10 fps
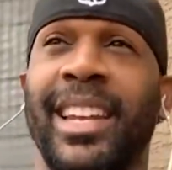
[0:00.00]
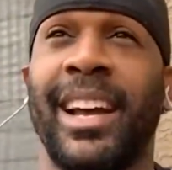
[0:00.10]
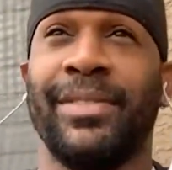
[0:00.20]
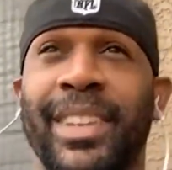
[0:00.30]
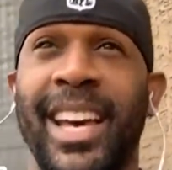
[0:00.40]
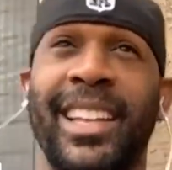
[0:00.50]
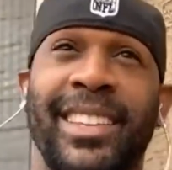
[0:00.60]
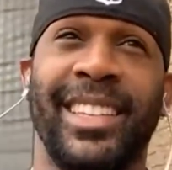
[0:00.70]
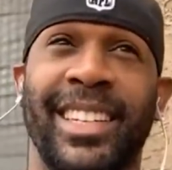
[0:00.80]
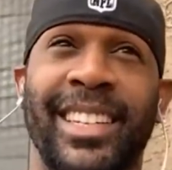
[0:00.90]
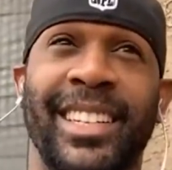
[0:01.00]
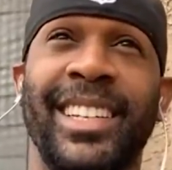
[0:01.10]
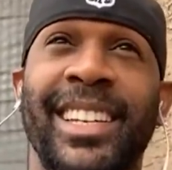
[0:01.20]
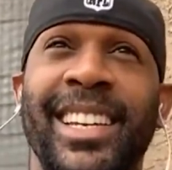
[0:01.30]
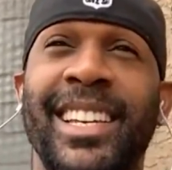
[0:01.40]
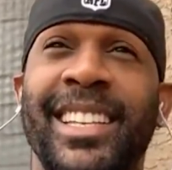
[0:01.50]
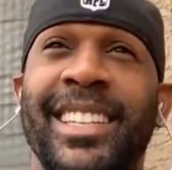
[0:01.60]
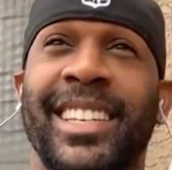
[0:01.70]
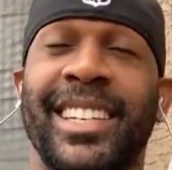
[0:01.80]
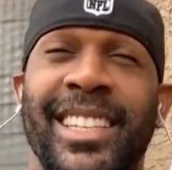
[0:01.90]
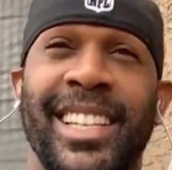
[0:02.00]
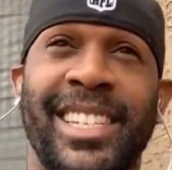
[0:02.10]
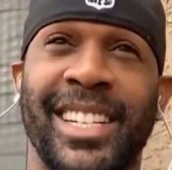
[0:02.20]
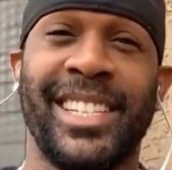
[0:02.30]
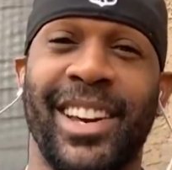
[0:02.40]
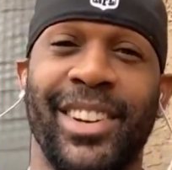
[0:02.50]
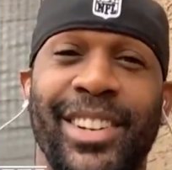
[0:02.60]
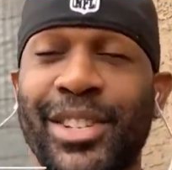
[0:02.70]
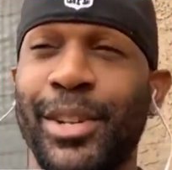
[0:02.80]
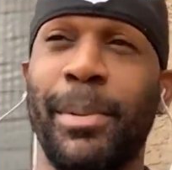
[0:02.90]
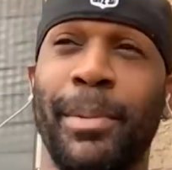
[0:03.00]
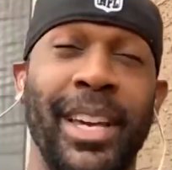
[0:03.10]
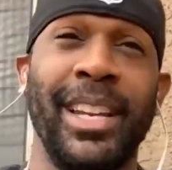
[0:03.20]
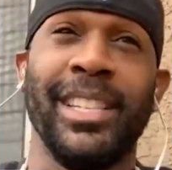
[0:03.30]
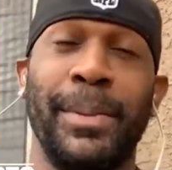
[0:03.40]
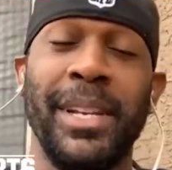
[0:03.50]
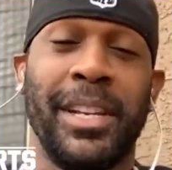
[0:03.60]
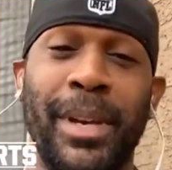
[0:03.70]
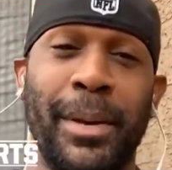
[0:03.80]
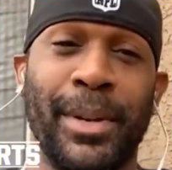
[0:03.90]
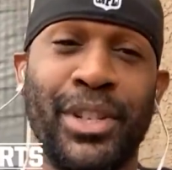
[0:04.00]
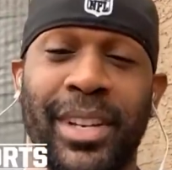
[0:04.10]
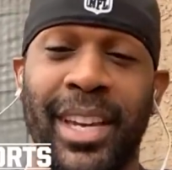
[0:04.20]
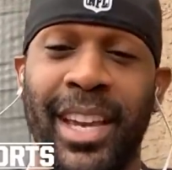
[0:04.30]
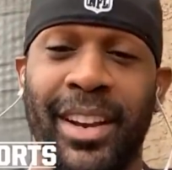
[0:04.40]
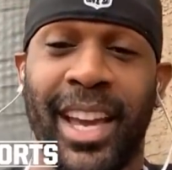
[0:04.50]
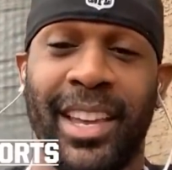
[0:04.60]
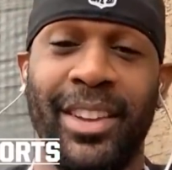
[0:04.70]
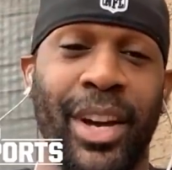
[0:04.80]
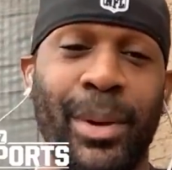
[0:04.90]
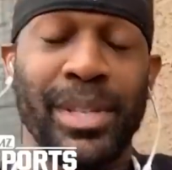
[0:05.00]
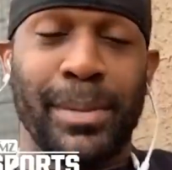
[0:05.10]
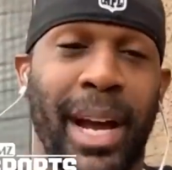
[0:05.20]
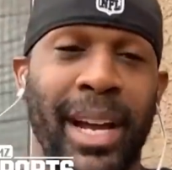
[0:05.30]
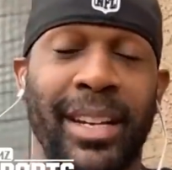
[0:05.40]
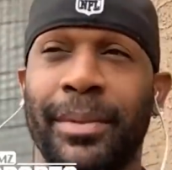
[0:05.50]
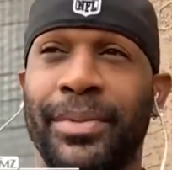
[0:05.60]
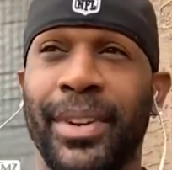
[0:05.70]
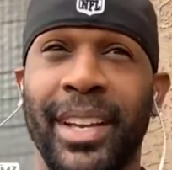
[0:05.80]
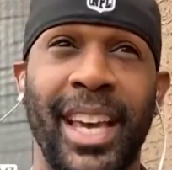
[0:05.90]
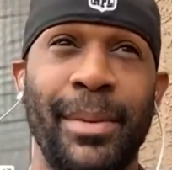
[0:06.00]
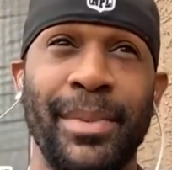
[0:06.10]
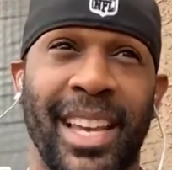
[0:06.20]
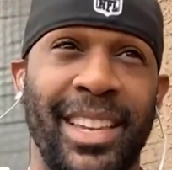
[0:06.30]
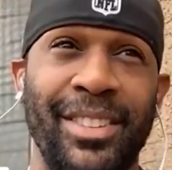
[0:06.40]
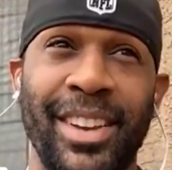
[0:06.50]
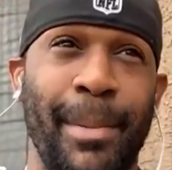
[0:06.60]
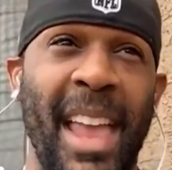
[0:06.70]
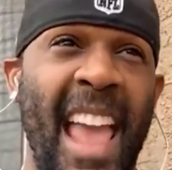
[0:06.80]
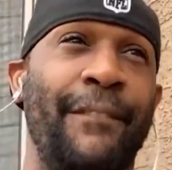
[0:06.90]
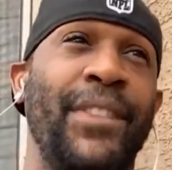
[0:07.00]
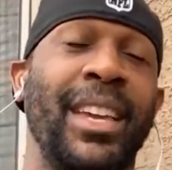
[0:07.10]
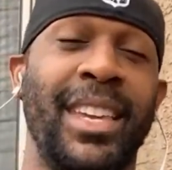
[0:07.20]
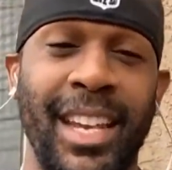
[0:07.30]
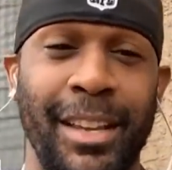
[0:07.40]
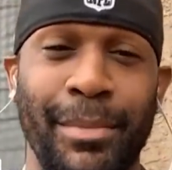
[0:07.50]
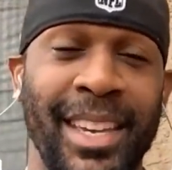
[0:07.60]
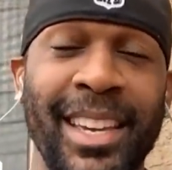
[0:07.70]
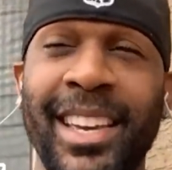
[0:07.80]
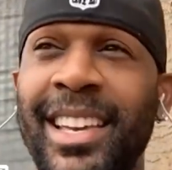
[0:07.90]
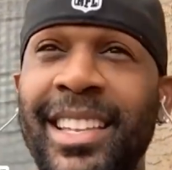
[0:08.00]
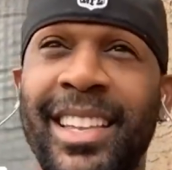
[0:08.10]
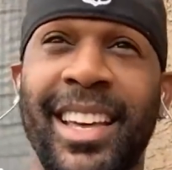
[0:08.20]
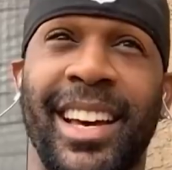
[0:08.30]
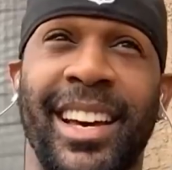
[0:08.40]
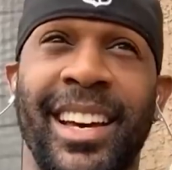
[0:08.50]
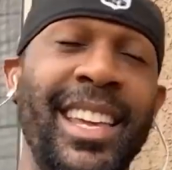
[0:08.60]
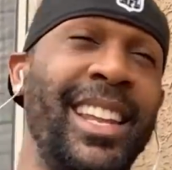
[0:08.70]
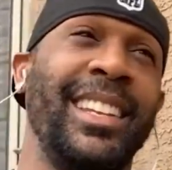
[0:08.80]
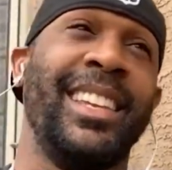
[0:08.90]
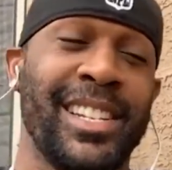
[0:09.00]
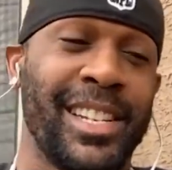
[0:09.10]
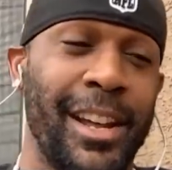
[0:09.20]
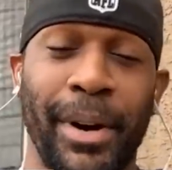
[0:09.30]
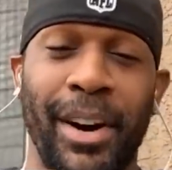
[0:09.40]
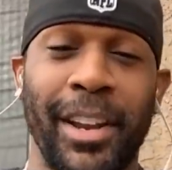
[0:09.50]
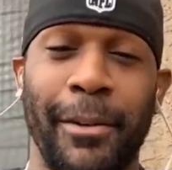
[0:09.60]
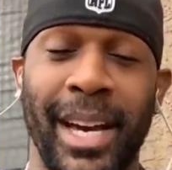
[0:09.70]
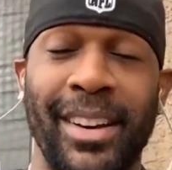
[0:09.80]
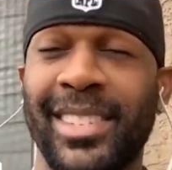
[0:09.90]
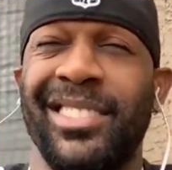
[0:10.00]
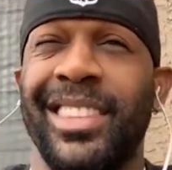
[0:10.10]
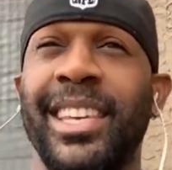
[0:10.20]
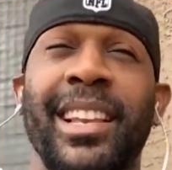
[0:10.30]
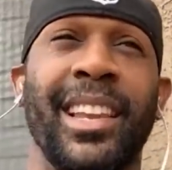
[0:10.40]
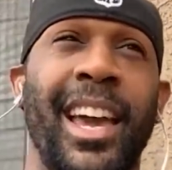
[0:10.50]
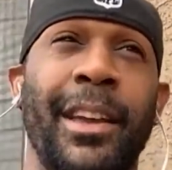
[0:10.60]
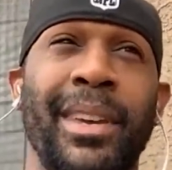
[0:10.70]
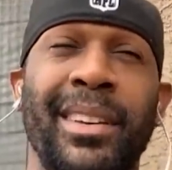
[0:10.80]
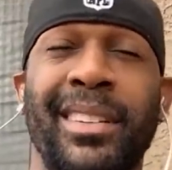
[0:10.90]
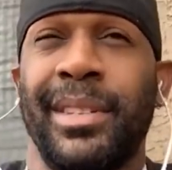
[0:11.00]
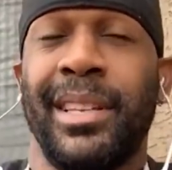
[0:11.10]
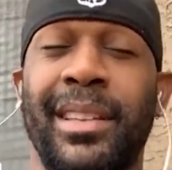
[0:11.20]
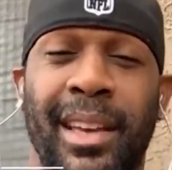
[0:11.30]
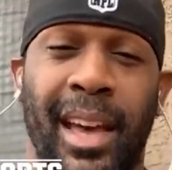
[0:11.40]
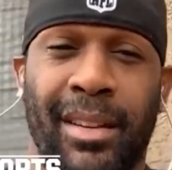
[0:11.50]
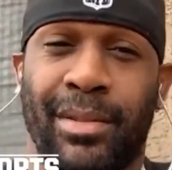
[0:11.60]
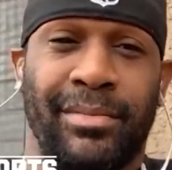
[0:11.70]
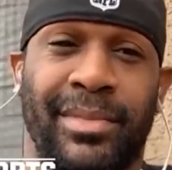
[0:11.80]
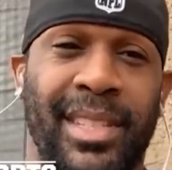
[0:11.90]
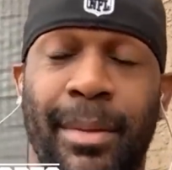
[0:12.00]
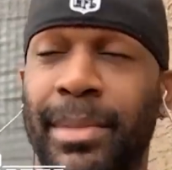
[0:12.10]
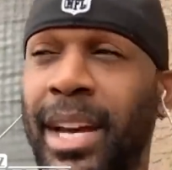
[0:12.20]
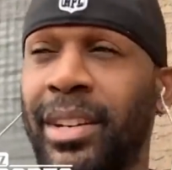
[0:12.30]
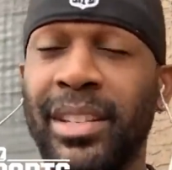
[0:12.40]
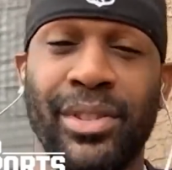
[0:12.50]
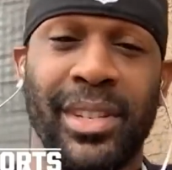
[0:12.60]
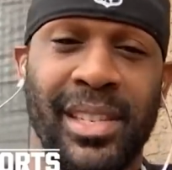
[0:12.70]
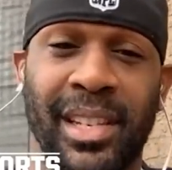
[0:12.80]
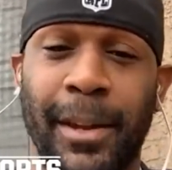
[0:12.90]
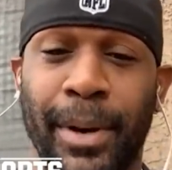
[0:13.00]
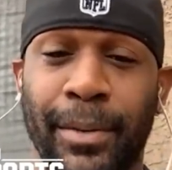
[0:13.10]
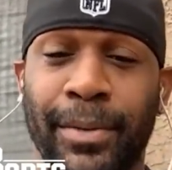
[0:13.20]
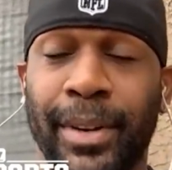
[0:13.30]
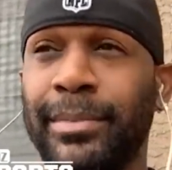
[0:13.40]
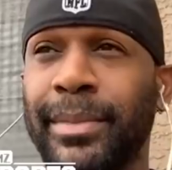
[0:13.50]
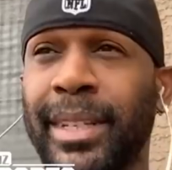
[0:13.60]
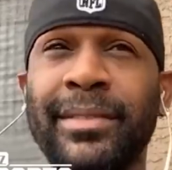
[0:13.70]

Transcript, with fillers: And then after that, the the the touchdown in the Super Bowl, he didn't speak to me, but you could hear like you know he was mic'd up for the game. He's like, "You got to be been kidding me." That uh, he didn't catch that ball in bounds. I don't think he liked me. Uh, I don't. Not, I'm not going to lose any sleep over it.